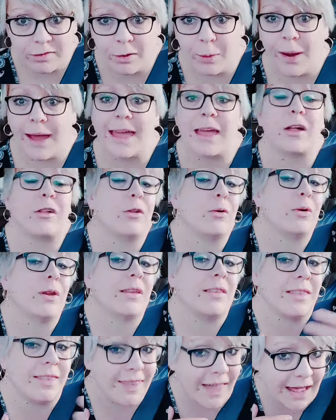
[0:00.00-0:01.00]
So I
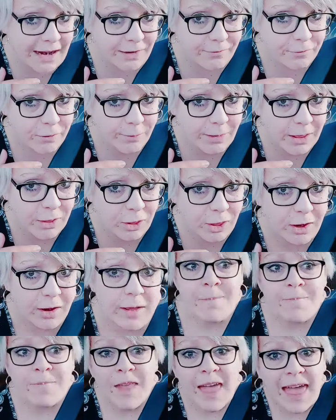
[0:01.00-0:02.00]
included that information.
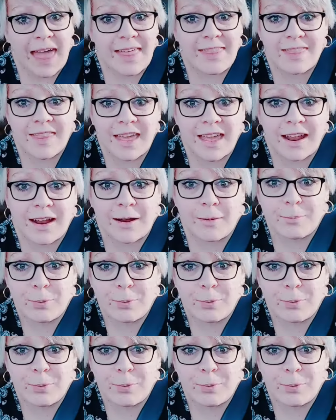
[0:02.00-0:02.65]
And there,